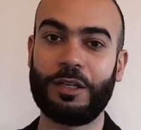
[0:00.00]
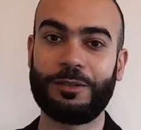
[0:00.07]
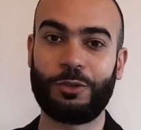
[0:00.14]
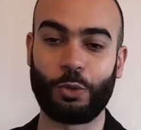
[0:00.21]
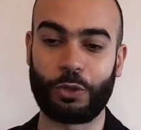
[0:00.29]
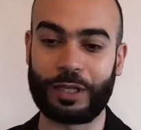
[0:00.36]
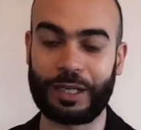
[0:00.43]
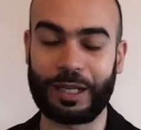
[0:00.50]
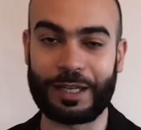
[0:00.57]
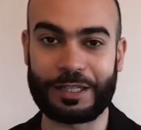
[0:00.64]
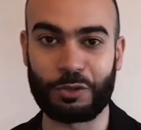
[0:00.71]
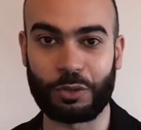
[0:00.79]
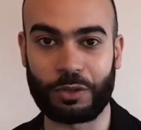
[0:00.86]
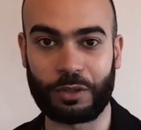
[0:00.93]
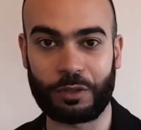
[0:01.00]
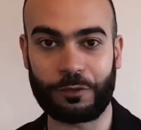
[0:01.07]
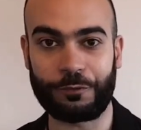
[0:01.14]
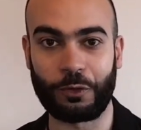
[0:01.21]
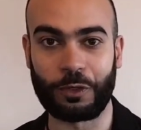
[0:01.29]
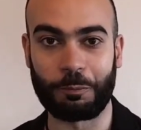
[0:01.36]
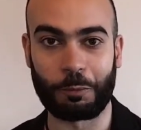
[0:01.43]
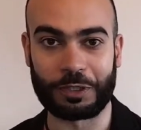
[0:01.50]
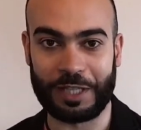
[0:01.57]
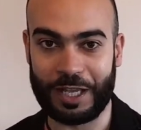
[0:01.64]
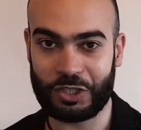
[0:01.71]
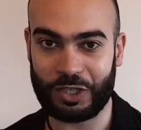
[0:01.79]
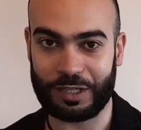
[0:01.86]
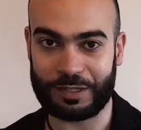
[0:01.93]
to realize your full
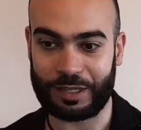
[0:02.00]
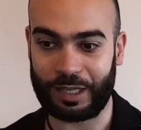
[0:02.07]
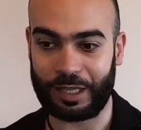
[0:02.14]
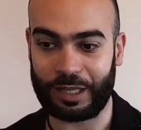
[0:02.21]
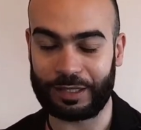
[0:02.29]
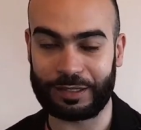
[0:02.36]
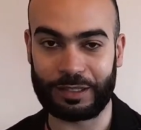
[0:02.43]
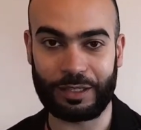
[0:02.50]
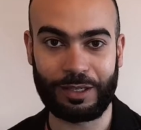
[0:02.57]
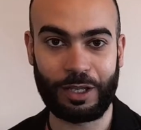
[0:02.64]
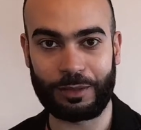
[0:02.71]
potential and